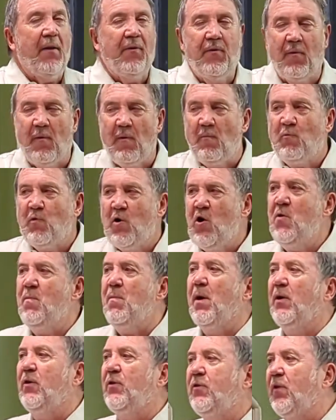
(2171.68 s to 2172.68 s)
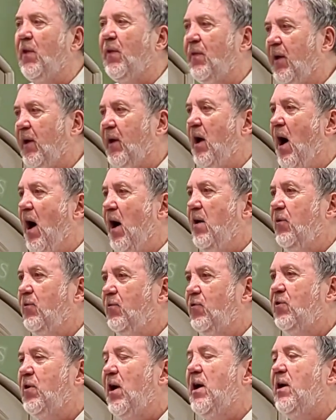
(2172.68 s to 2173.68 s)
there are rumours that the guy
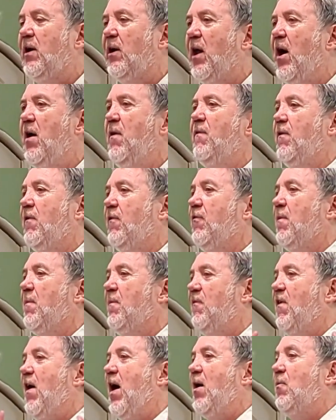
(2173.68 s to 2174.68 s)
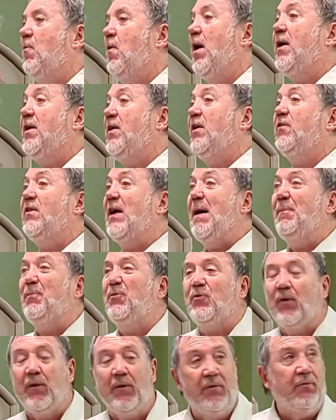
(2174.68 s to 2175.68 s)
who's taken over from Farquhar in his
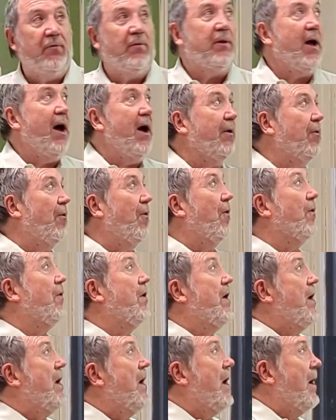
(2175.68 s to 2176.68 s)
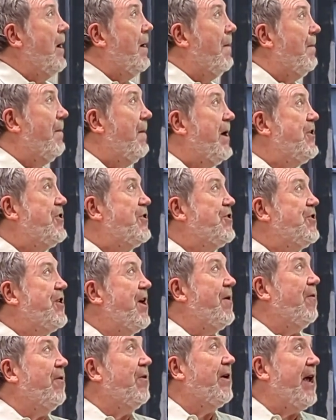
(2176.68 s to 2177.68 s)
absence, I call Major
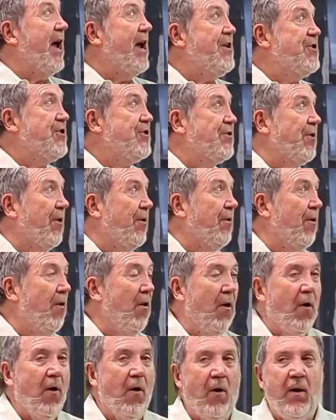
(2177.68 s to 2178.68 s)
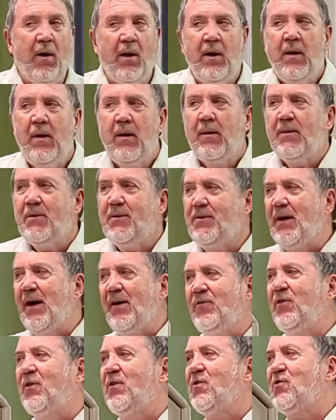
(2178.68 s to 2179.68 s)
General Gage John Hall,
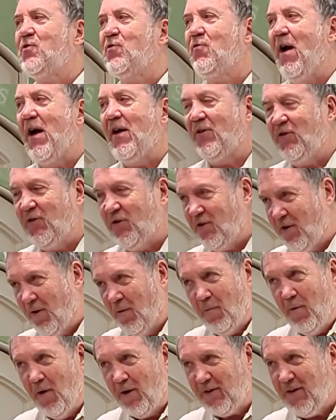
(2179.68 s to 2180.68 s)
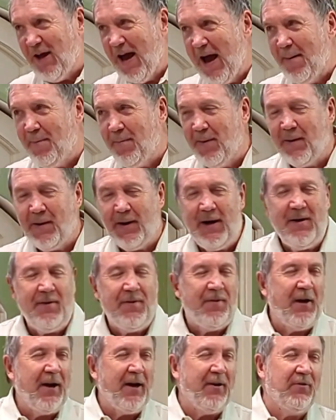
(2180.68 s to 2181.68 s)
doesn't trust what's happened. He
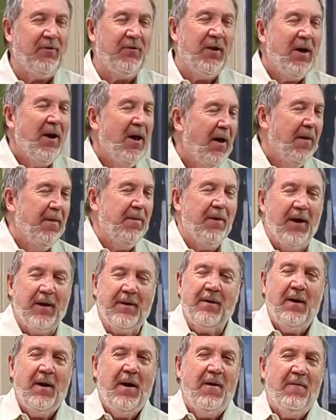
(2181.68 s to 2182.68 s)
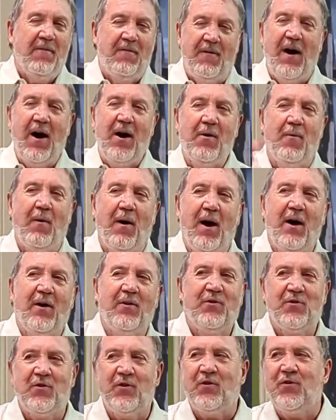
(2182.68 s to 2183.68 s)
thinks that Farquhar
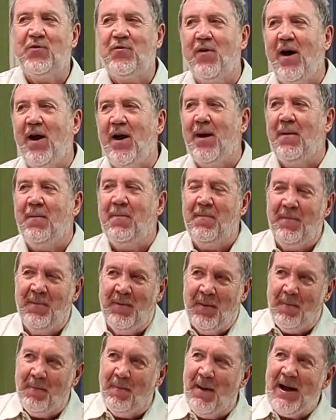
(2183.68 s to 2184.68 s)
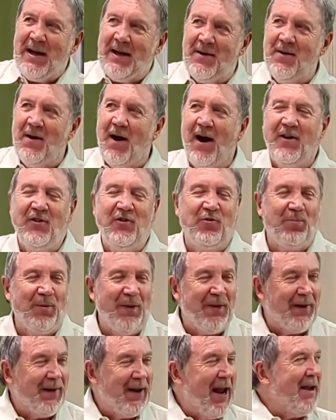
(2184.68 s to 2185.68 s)
is just trying to make nice
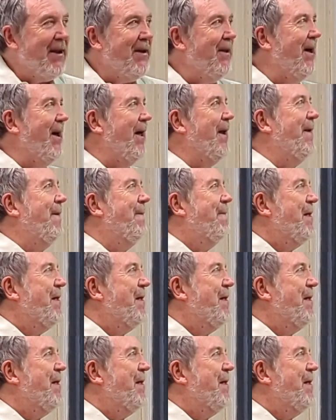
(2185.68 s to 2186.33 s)
with London,